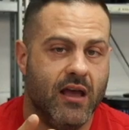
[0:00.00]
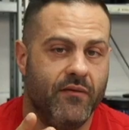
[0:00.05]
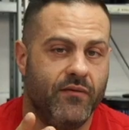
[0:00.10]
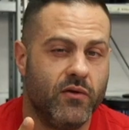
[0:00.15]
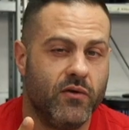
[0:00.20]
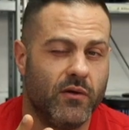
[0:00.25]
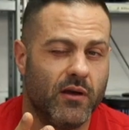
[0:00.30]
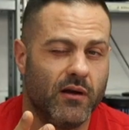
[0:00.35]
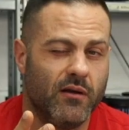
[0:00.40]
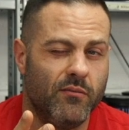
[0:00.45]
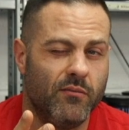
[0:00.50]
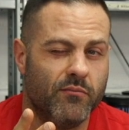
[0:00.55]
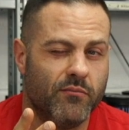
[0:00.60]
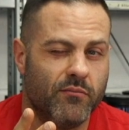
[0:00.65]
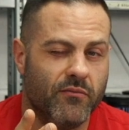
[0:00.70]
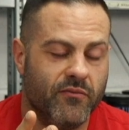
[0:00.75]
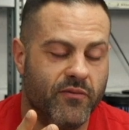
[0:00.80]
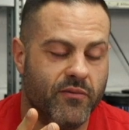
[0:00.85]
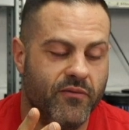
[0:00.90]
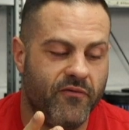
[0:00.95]
if you
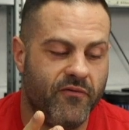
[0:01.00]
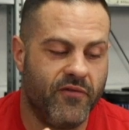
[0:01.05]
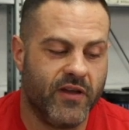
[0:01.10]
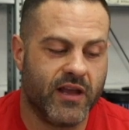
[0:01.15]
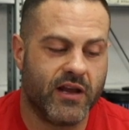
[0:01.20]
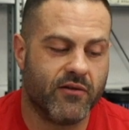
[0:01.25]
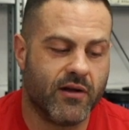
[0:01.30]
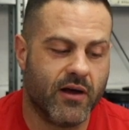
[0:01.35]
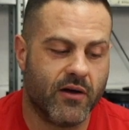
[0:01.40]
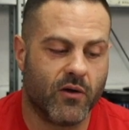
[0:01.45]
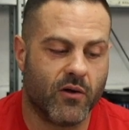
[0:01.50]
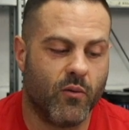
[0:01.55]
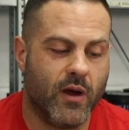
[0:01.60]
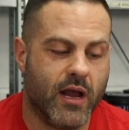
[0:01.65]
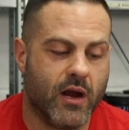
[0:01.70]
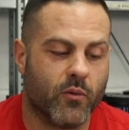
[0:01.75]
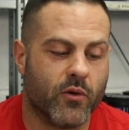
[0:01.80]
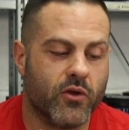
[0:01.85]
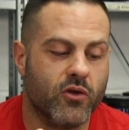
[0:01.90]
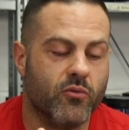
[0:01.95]
can figure out a
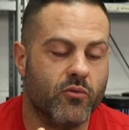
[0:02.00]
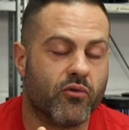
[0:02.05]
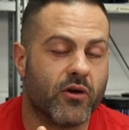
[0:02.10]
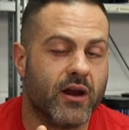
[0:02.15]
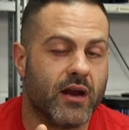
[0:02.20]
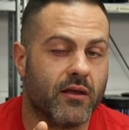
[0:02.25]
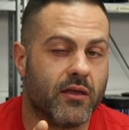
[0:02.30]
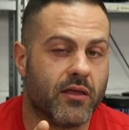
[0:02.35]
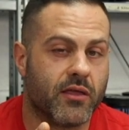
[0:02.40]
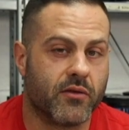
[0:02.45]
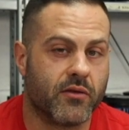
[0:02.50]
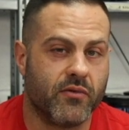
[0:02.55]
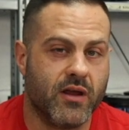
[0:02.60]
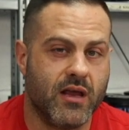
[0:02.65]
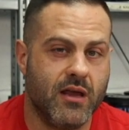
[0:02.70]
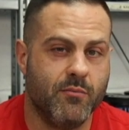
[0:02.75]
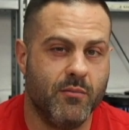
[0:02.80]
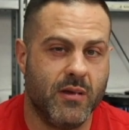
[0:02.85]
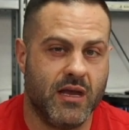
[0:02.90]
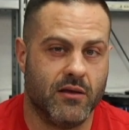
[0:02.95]
way where you bring
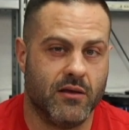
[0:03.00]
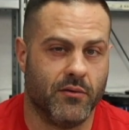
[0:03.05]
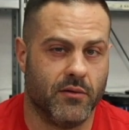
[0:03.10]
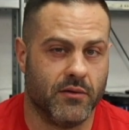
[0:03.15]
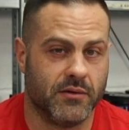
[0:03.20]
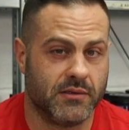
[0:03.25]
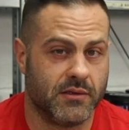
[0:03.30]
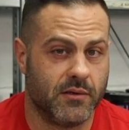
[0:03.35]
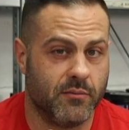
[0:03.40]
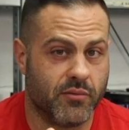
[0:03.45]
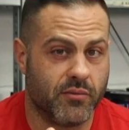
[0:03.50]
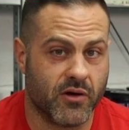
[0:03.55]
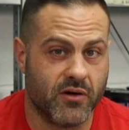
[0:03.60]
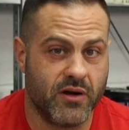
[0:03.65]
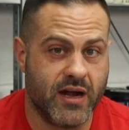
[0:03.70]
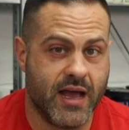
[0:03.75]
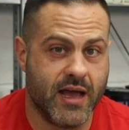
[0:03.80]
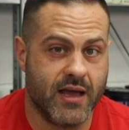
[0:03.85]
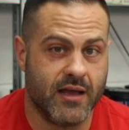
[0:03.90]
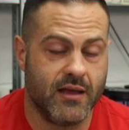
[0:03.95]
three meals per
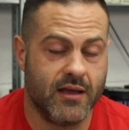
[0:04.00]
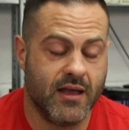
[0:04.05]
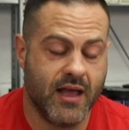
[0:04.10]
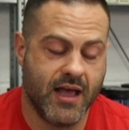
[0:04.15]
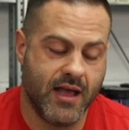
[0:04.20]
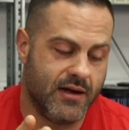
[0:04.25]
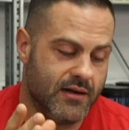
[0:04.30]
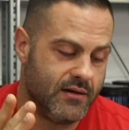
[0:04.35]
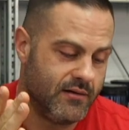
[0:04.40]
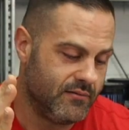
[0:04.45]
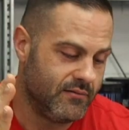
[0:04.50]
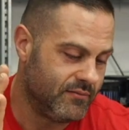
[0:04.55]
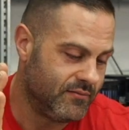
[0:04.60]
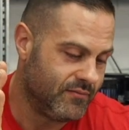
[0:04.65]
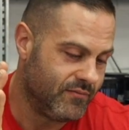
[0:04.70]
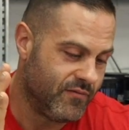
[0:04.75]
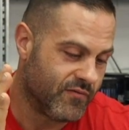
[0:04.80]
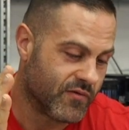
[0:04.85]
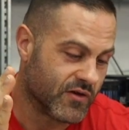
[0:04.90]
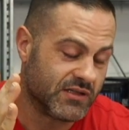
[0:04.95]
day, and
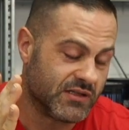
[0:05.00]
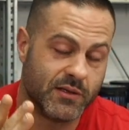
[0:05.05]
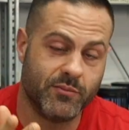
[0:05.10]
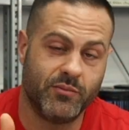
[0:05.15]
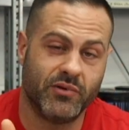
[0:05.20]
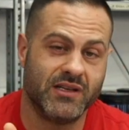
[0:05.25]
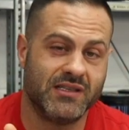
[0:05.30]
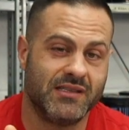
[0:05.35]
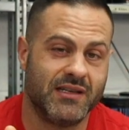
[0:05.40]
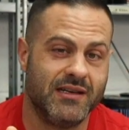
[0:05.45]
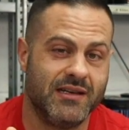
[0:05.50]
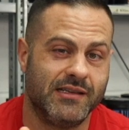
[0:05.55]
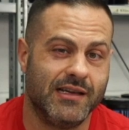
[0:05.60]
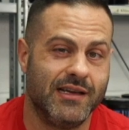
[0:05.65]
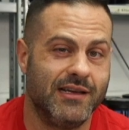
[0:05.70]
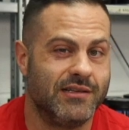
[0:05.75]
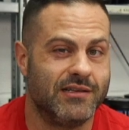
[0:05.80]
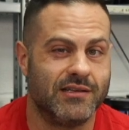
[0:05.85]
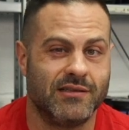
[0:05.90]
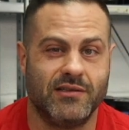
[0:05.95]
for simplicity's
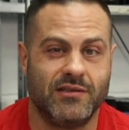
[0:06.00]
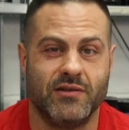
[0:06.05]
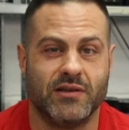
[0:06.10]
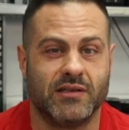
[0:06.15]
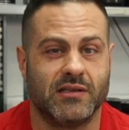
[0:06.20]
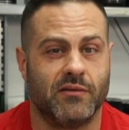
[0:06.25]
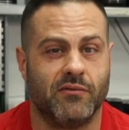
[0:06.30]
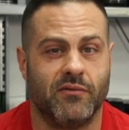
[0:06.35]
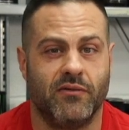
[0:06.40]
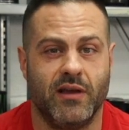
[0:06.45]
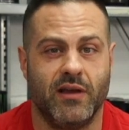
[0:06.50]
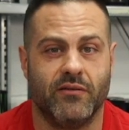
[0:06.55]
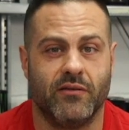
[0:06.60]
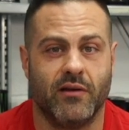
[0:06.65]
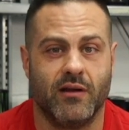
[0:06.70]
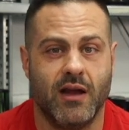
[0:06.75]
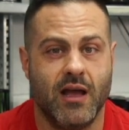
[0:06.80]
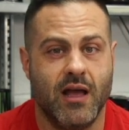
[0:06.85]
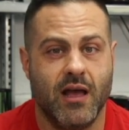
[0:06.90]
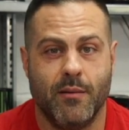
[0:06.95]
sake, just do yourself a
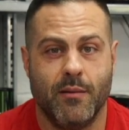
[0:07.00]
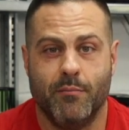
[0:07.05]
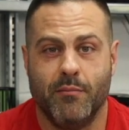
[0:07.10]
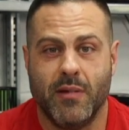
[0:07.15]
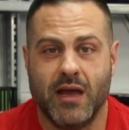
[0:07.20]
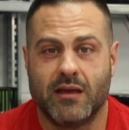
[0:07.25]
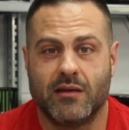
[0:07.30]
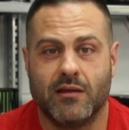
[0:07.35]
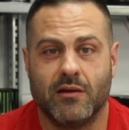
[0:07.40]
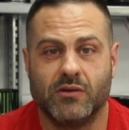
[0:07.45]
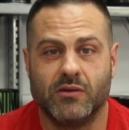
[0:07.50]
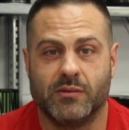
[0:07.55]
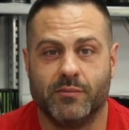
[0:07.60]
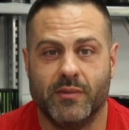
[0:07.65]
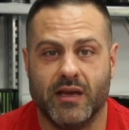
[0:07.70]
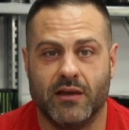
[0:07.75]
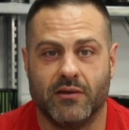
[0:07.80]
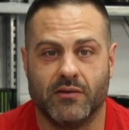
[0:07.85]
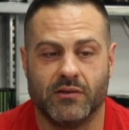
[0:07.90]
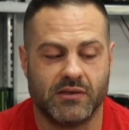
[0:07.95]
favor, make those
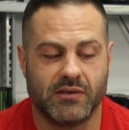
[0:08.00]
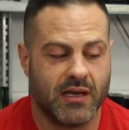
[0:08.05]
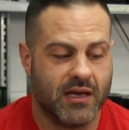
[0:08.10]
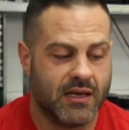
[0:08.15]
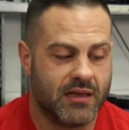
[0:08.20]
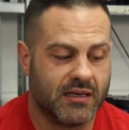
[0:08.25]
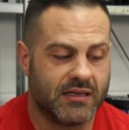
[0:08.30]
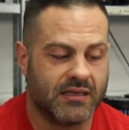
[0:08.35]
meals the